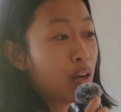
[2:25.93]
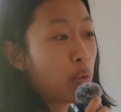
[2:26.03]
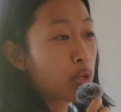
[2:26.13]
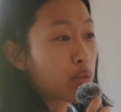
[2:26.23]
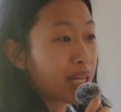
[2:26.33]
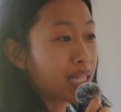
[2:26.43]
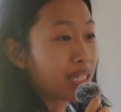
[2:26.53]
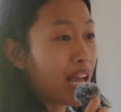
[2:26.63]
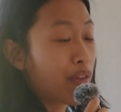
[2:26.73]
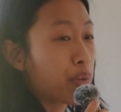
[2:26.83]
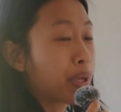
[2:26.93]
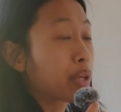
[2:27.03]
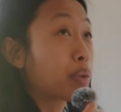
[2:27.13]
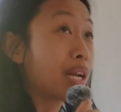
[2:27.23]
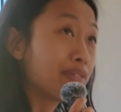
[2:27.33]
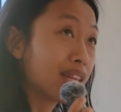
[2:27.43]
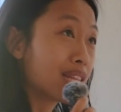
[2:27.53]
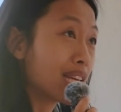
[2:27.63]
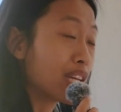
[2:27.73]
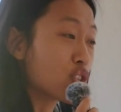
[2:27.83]
which means that if we want to renovate
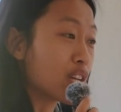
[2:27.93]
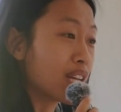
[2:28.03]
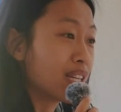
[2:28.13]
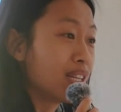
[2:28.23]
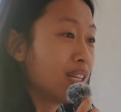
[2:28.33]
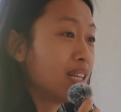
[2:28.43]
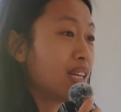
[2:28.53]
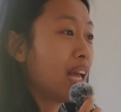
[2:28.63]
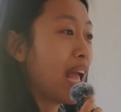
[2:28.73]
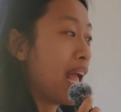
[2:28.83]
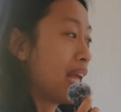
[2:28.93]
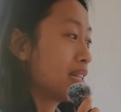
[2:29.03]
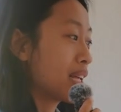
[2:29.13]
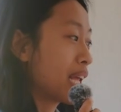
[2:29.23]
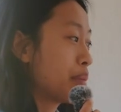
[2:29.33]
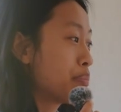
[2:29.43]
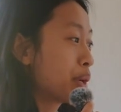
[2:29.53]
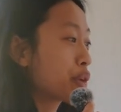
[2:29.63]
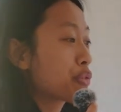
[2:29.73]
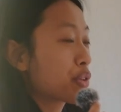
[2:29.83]
the kitchen and get a
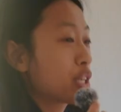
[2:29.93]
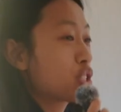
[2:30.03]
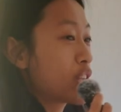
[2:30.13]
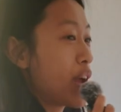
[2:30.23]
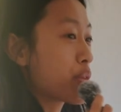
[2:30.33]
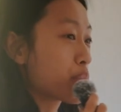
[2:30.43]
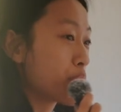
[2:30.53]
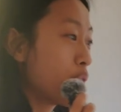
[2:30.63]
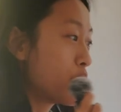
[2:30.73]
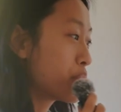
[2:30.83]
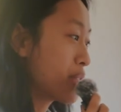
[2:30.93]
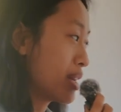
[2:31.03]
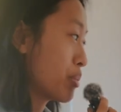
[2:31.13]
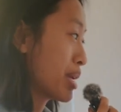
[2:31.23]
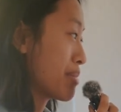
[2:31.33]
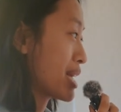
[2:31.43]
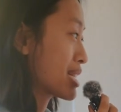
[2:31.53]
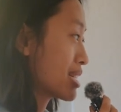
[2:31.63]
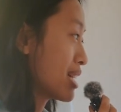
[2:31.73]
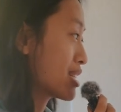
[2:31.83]
bigger fridge down the road, then it wouldn't make
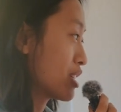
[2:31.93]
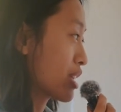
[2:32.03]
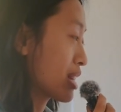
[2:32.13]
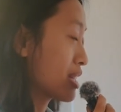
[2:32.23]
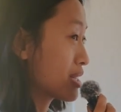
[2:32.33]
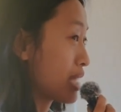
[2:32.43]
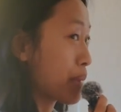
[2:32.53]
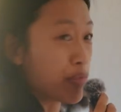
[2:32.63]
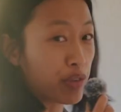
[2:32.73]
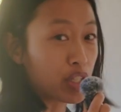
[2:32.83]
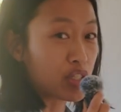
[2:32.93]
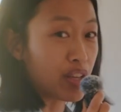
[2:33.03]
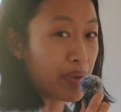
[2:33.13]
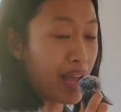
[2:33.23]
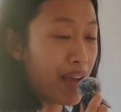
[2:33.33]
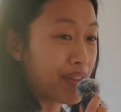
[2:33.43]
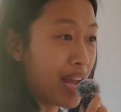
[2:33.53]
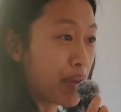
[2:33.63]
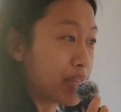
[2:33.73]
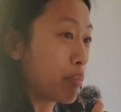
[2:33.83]
sense to get the same fridge that we have
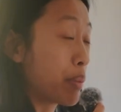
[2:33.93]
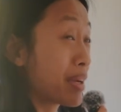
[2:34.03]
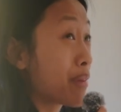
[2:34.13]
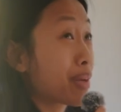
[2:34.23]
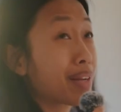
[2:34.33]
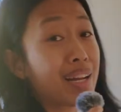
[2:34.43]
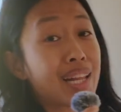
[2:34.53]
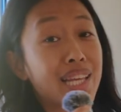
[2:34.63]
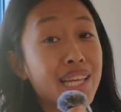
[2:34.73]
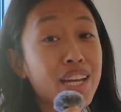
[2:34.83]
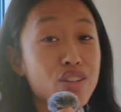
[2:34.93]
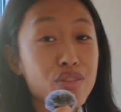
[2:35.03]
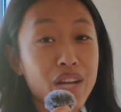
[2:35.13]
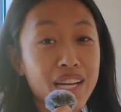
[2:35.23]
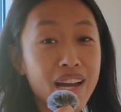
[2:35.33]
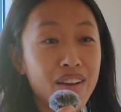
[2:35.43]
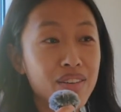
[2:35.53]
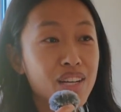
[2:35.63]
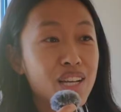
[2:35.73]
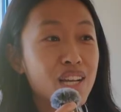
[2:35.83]
now. But we're not renovating the kitchen right now.